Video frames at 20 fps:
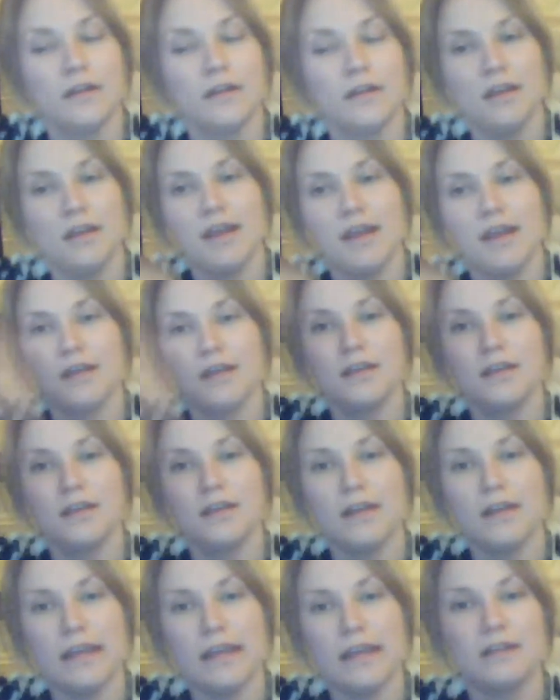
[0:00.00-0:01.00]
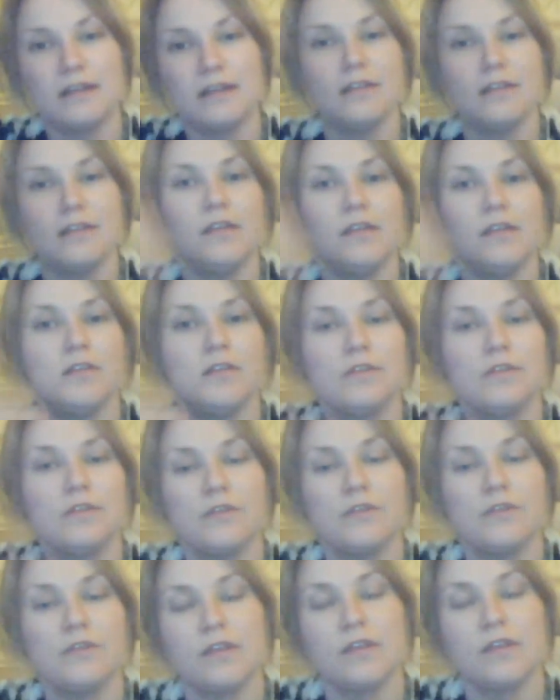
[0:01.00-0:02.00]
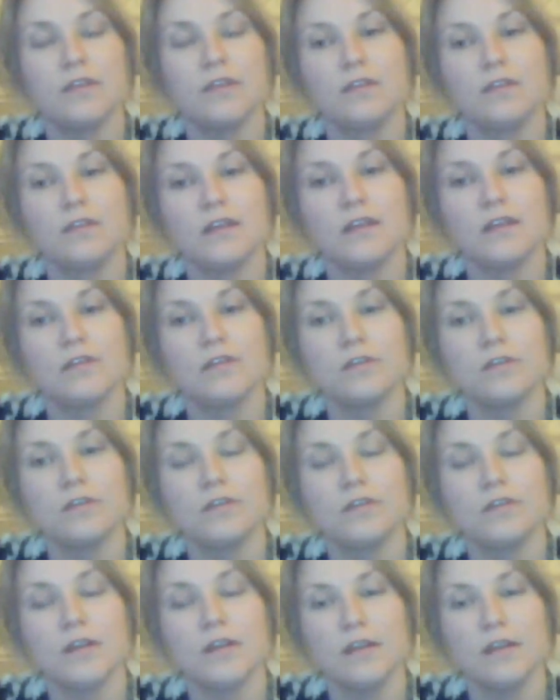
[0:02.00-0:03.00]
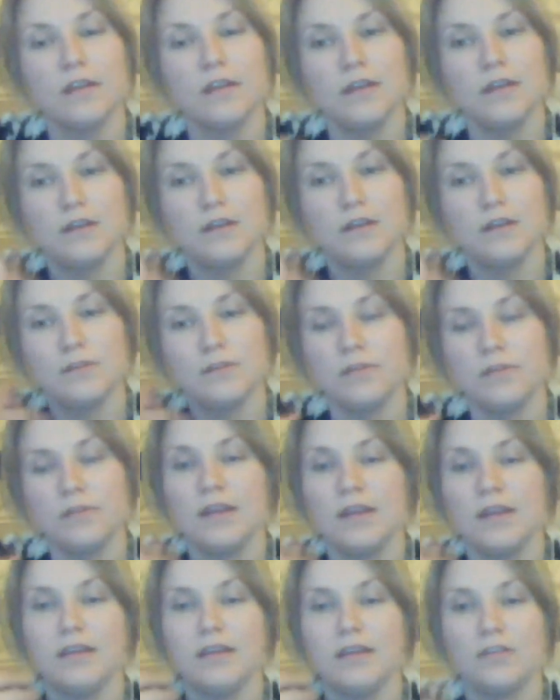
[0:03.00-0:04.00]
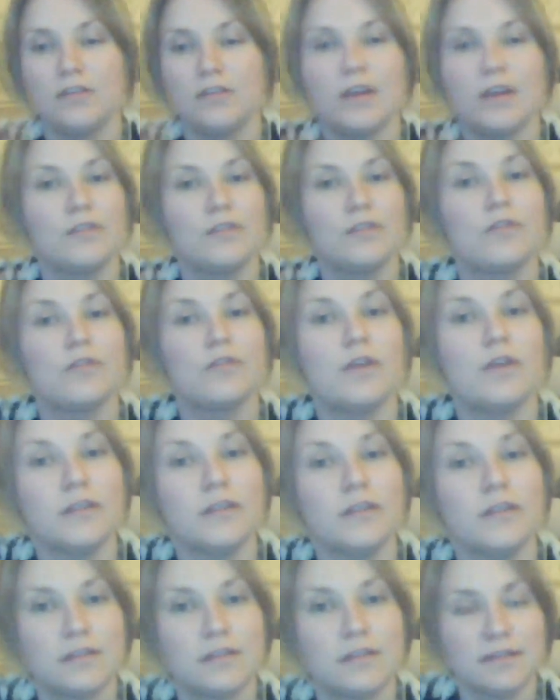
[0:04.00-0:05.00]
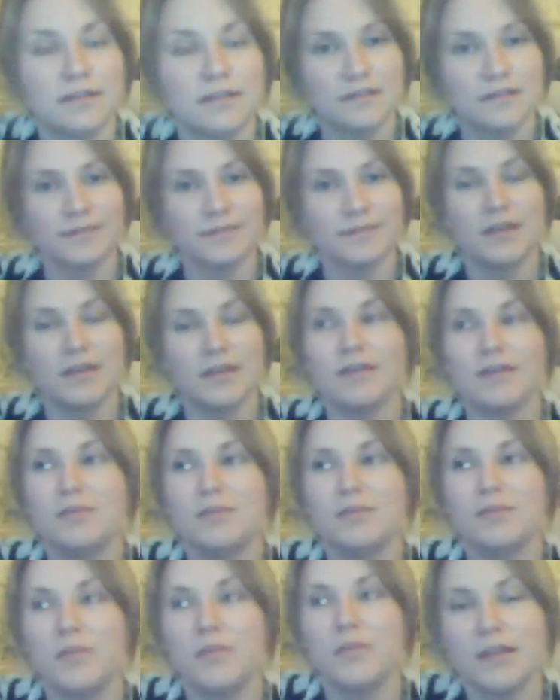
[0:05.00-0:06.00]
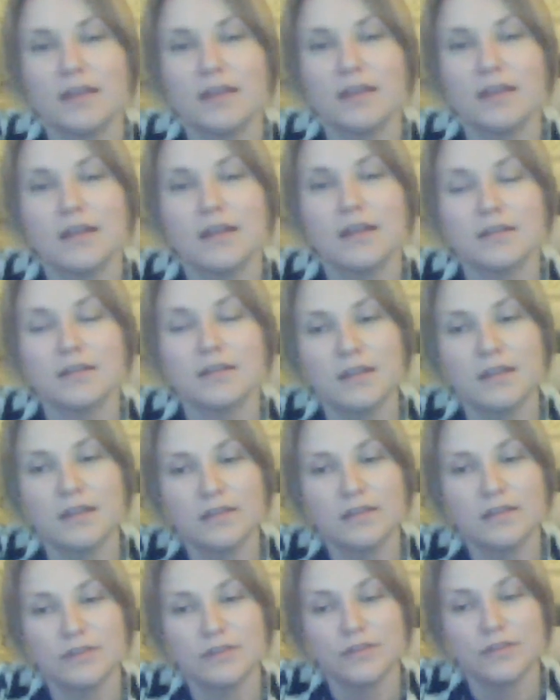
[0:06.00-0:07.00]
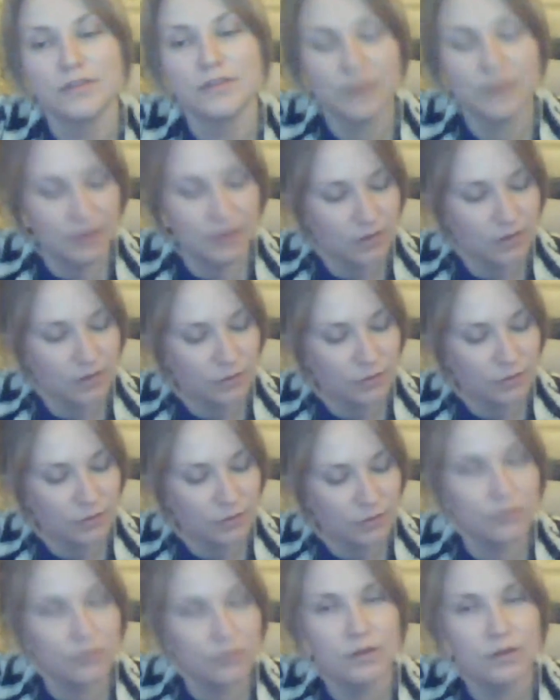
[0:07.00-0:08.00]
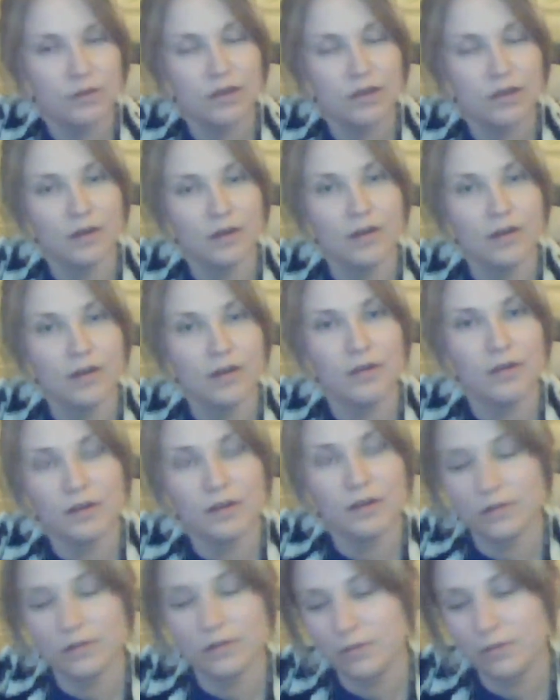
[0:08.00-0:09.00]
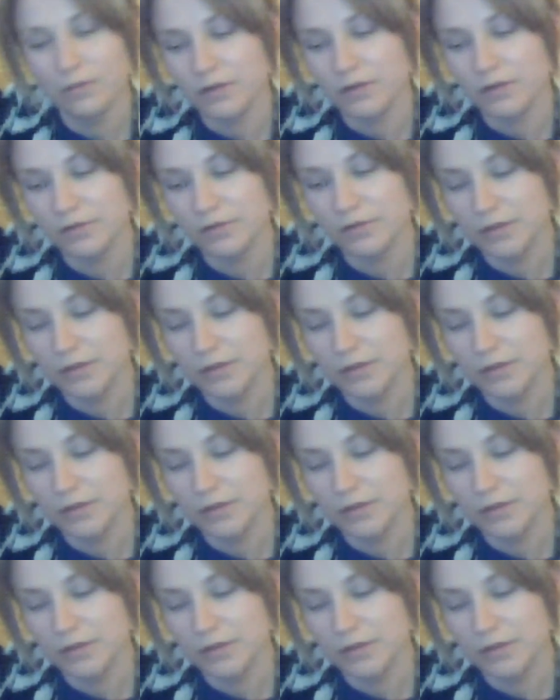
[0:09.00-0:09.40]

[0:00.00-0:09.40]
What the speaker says: and connecting these two things together to bring your inner voice, and to bring that sense of who you really are out into the world.